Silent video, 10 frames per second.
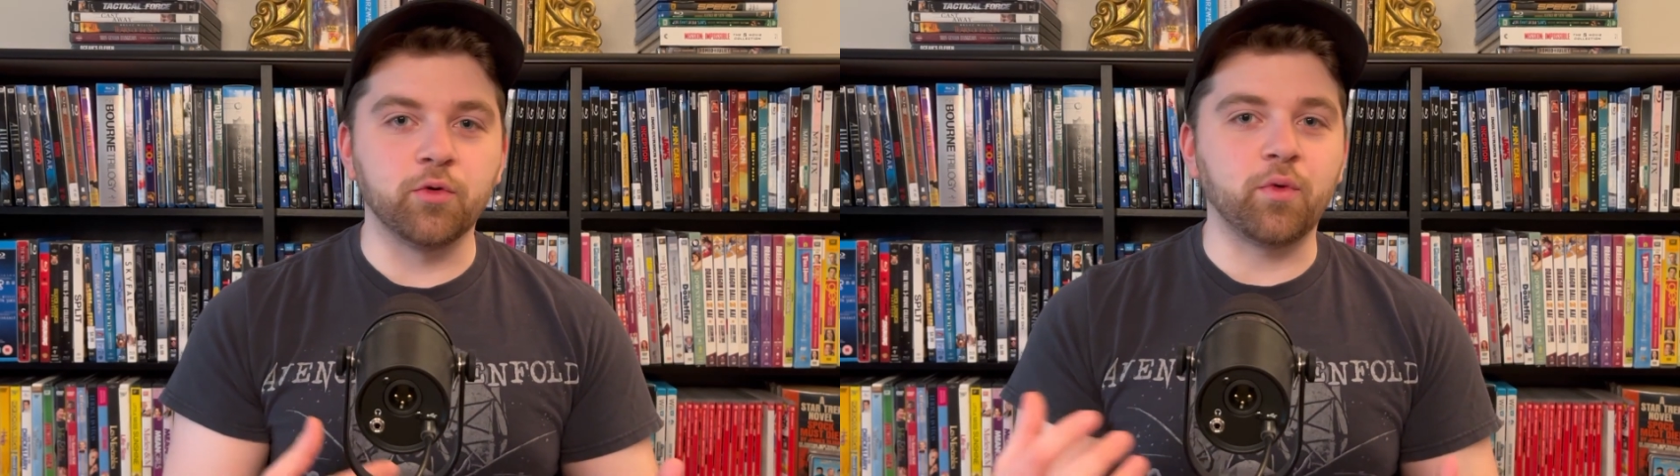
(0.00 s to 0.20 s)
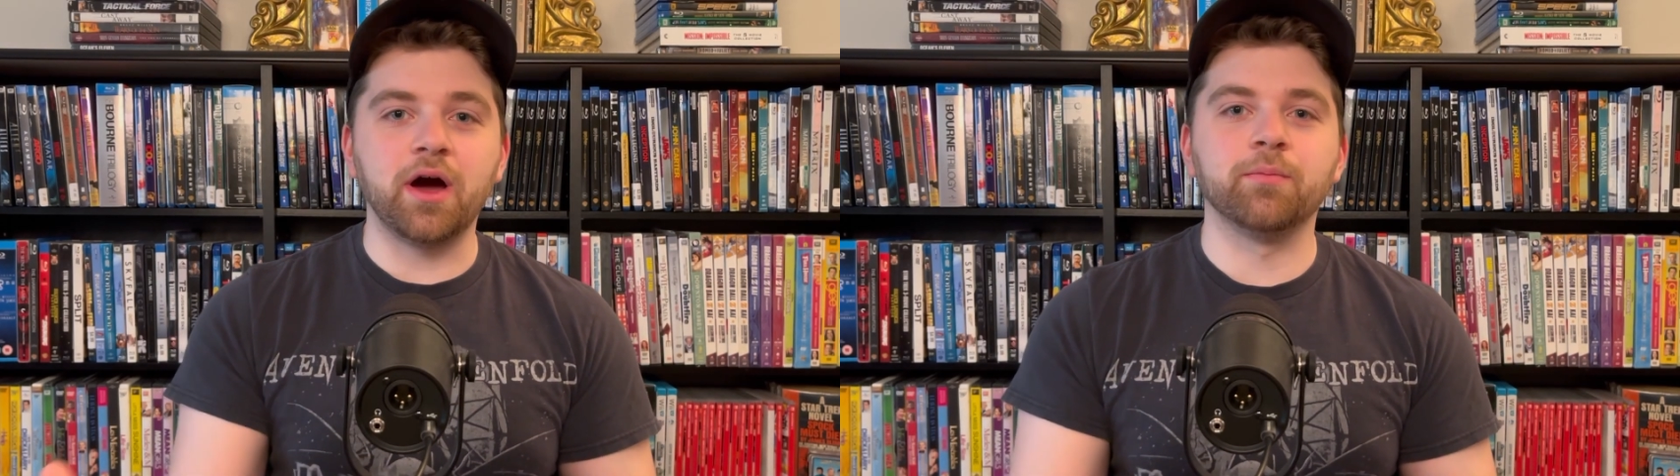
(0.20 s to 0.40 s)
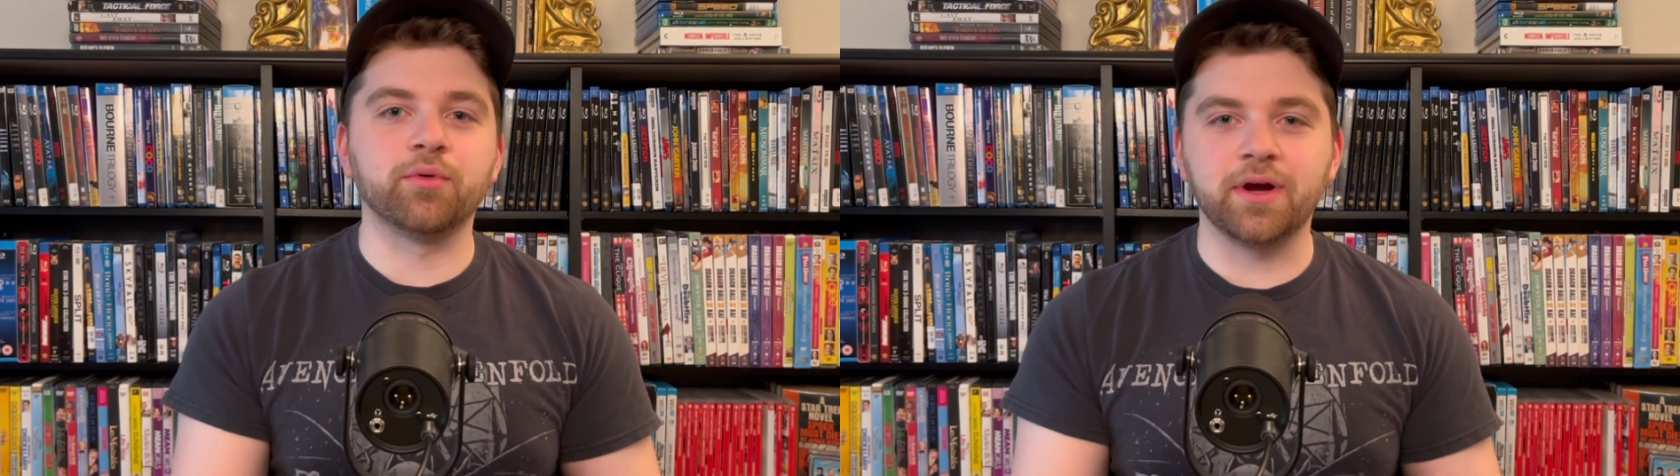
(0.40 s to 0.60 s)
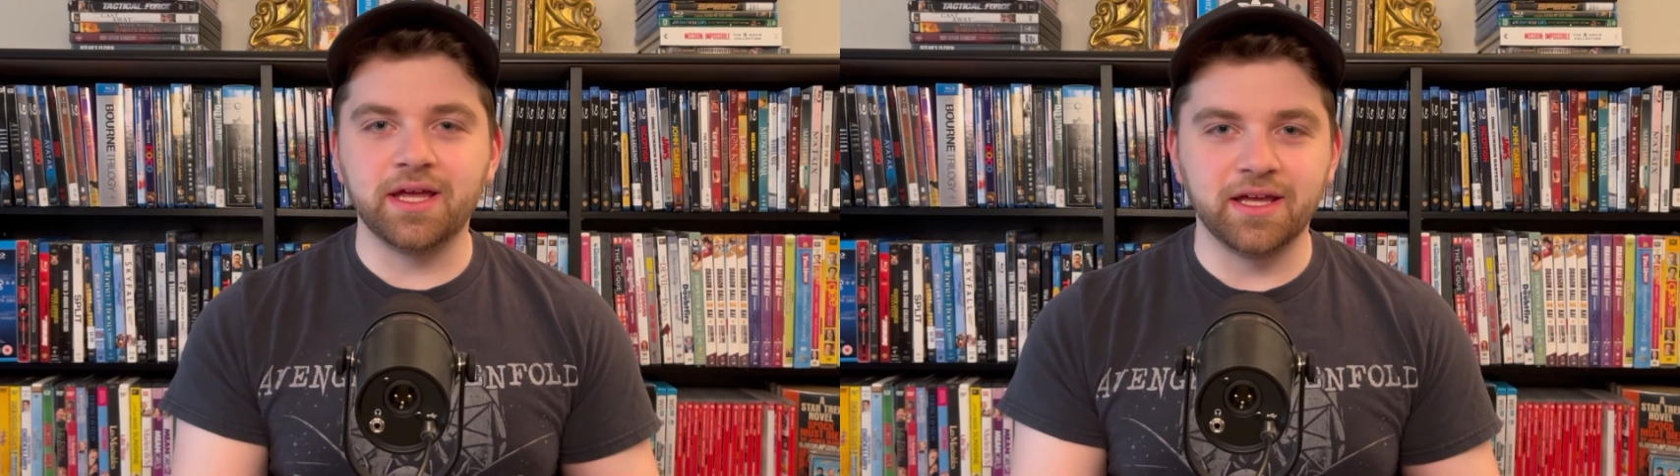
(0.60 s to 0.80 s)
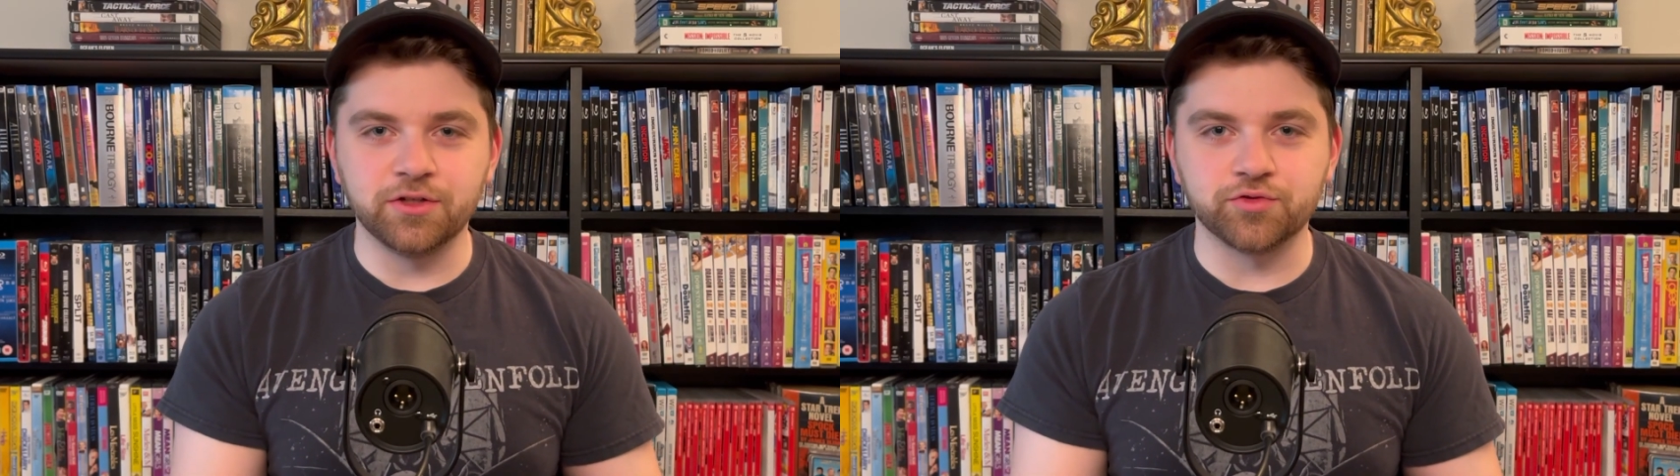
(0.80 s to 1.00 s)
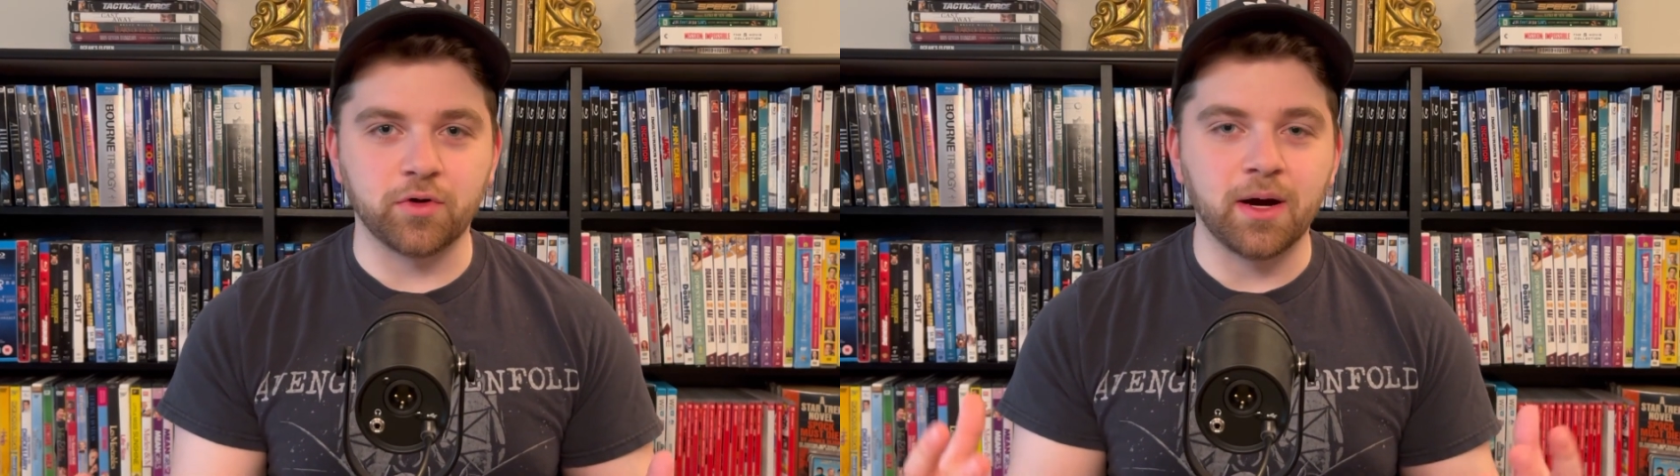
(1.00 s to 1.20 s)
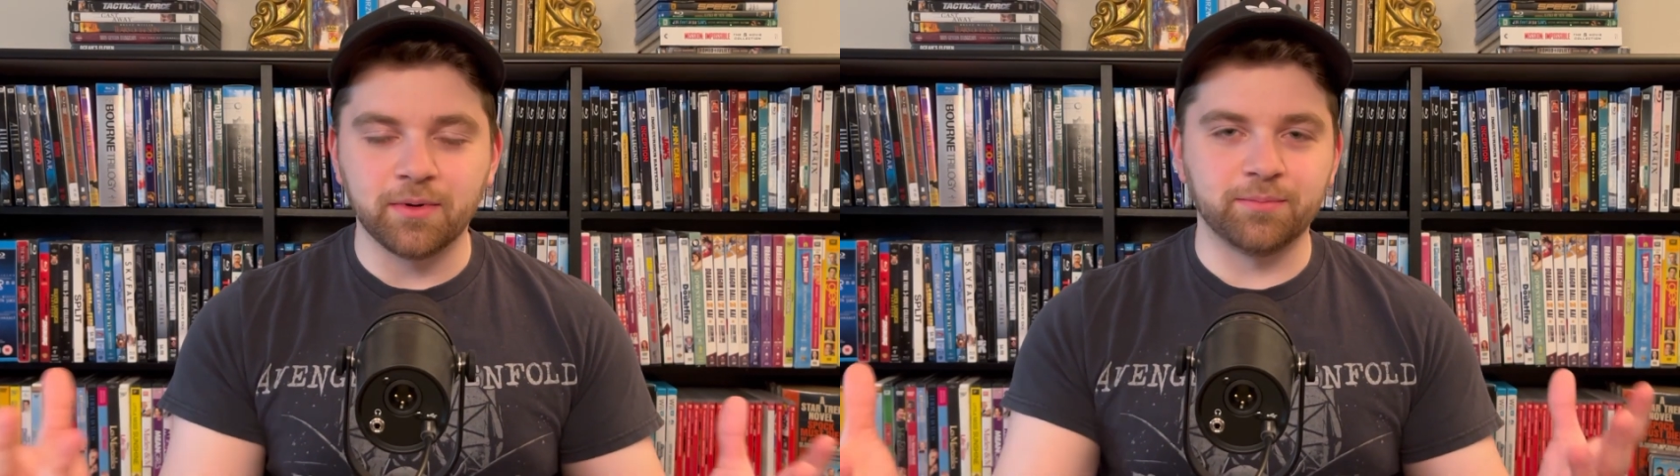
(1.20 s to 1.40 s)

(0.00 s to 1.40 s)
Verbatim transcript: groundbreaking drama